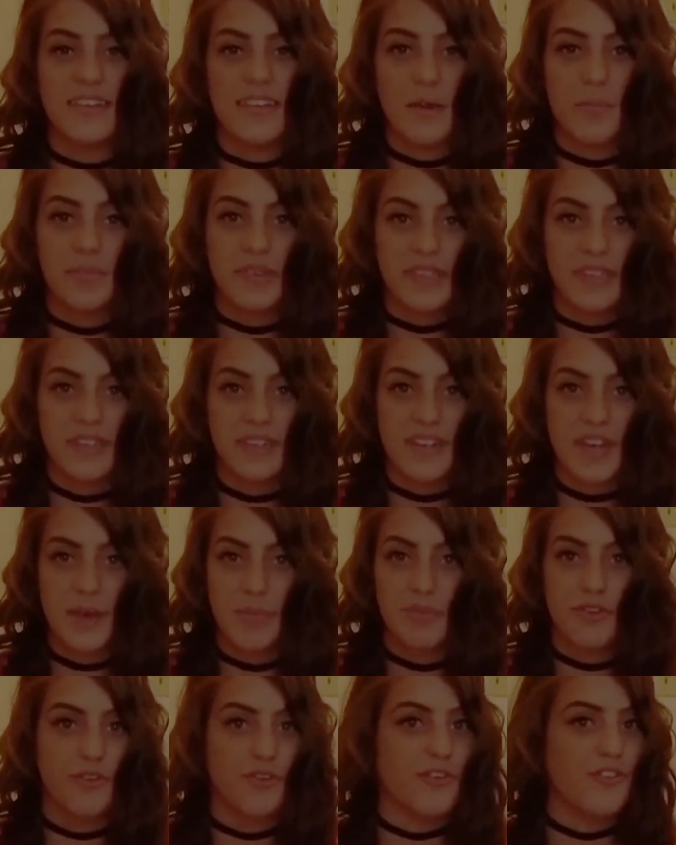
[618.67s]
some skin
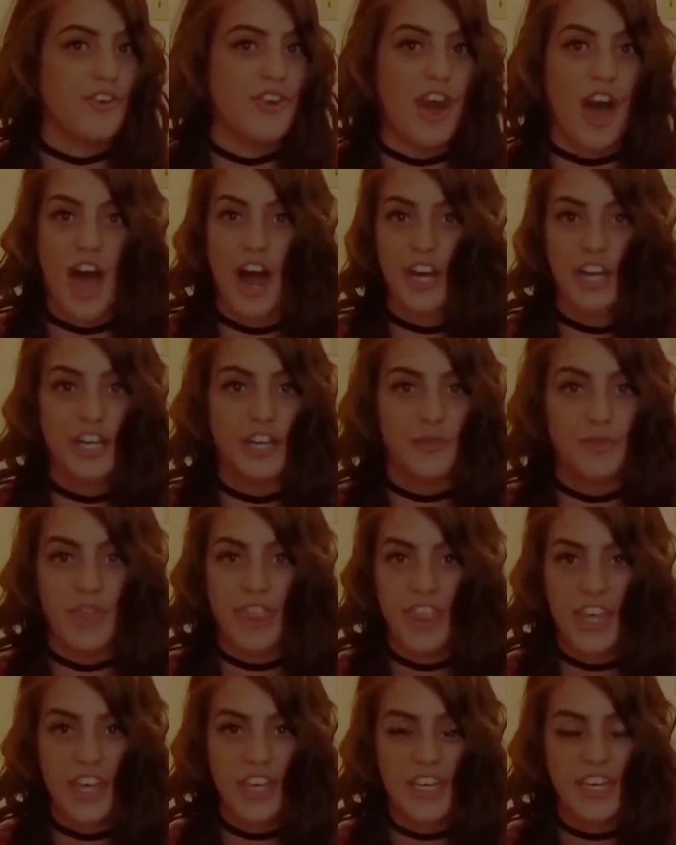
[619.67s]
types are not good
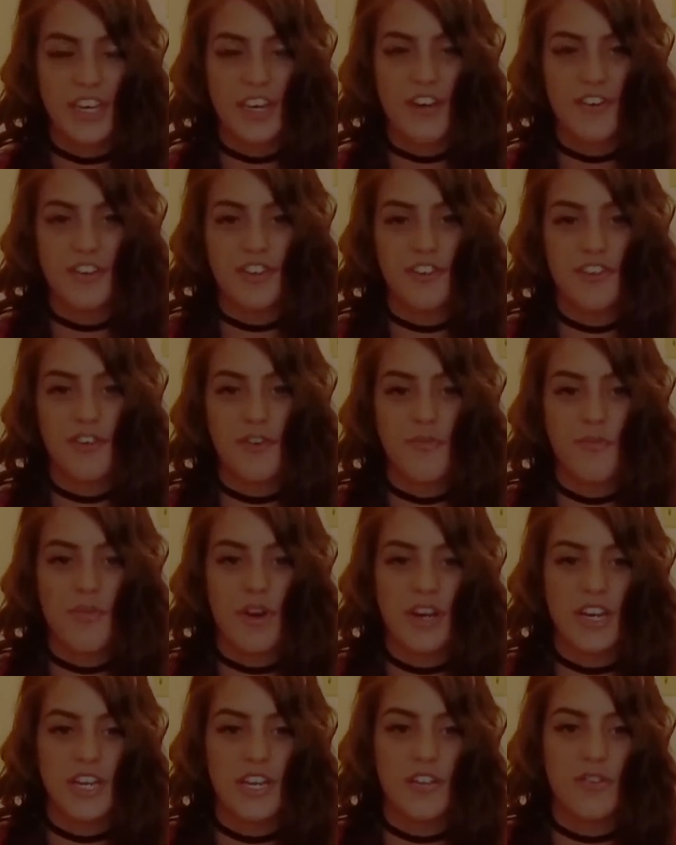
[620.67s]
with it. You know, you don't
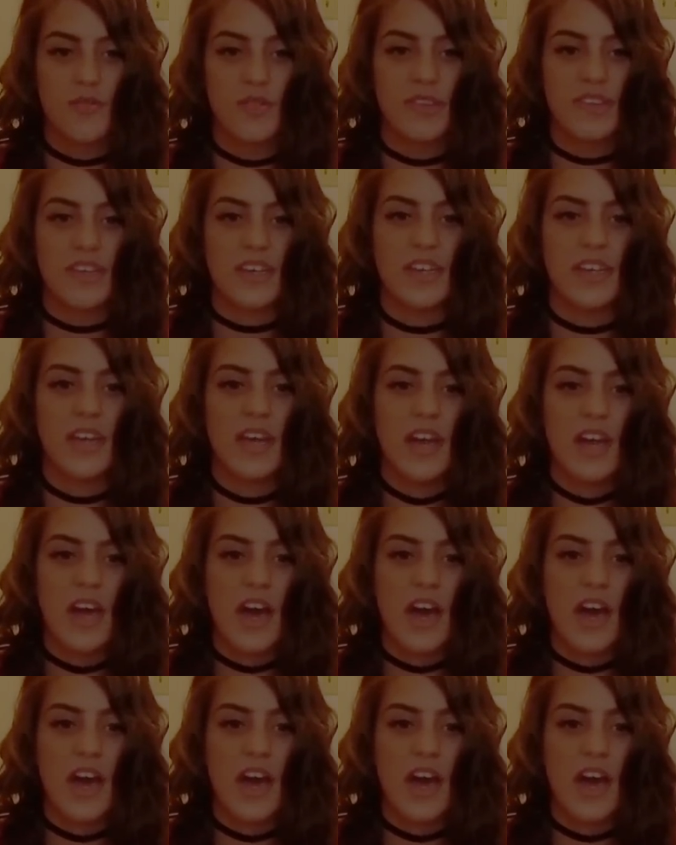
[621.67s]
want to use it